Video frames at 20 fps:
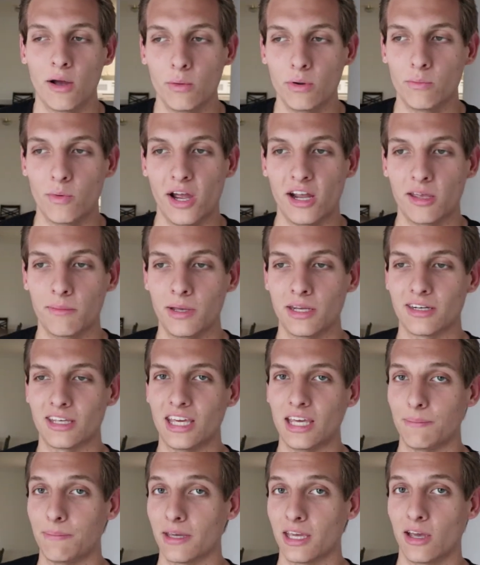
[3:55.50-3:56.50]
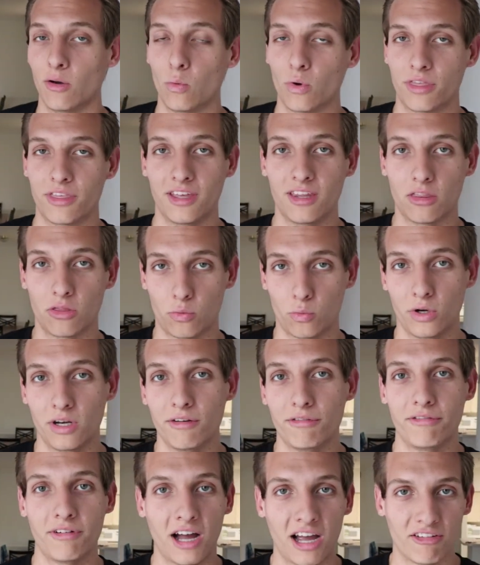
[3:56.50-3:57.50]
I would recommend keeping it within three
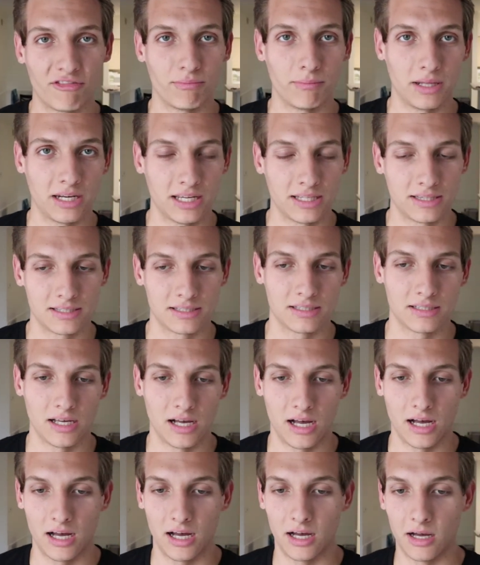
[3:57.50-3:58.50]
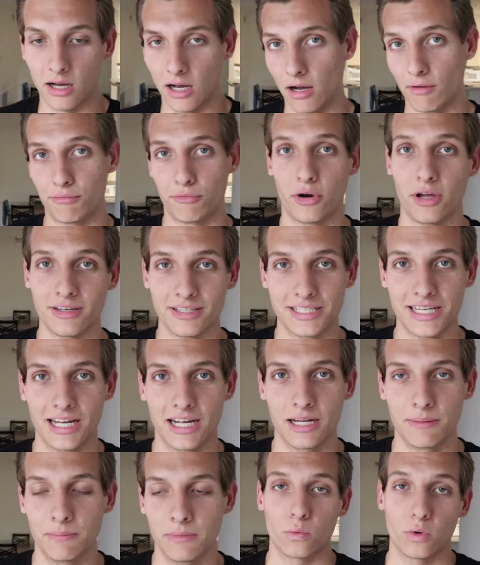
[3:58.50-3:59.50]
to five minutes uh, of
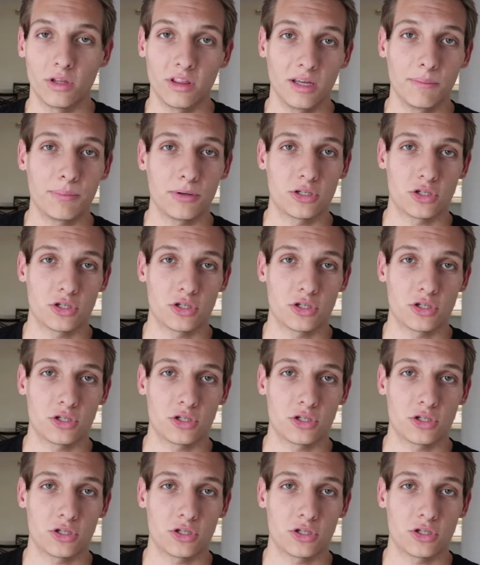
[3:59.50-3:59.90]
runtime. Really